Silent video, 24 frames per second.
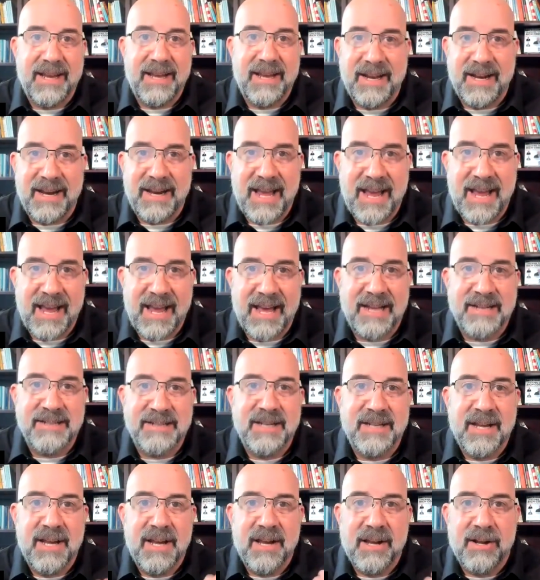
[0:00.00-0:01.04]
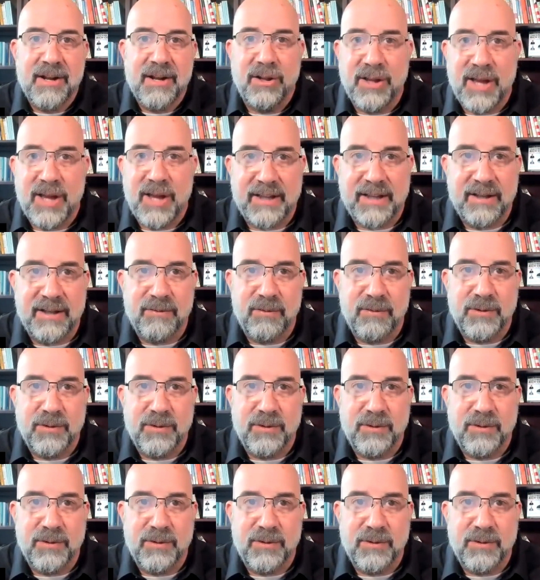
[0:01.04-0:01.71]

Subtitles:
enhance collective